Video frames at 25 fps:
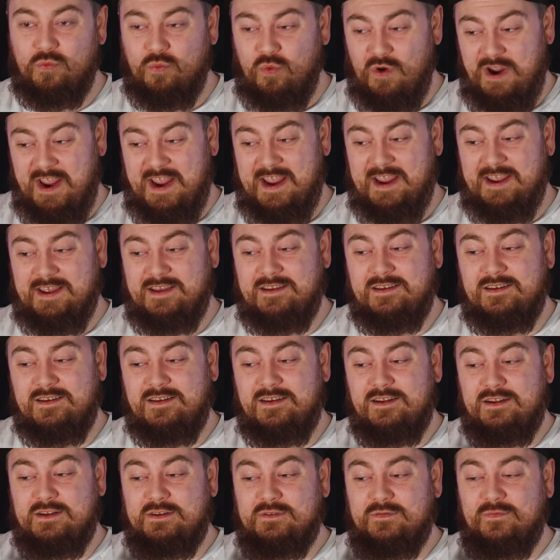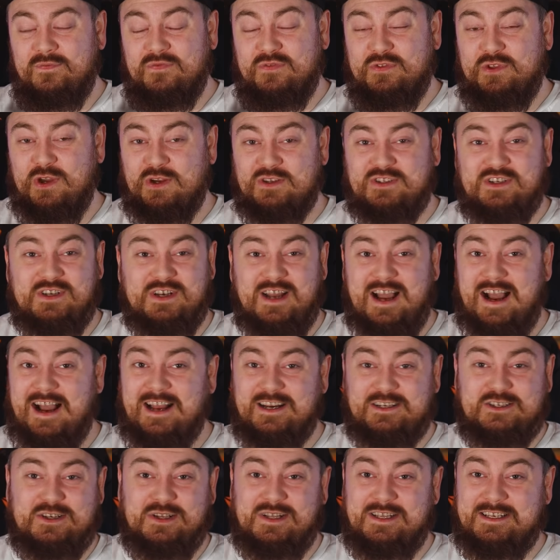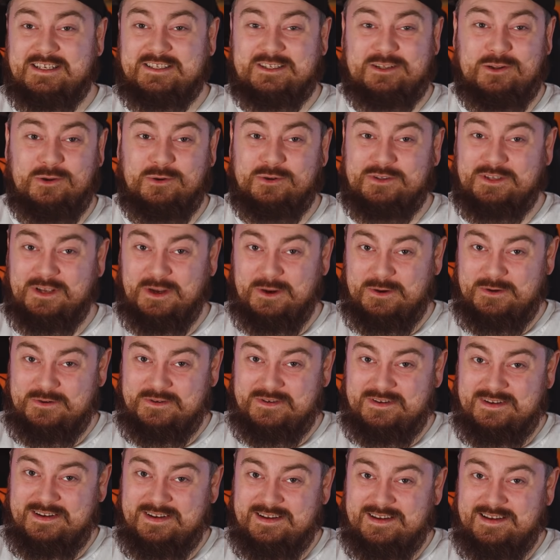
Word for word: weight doesn't actually slow down.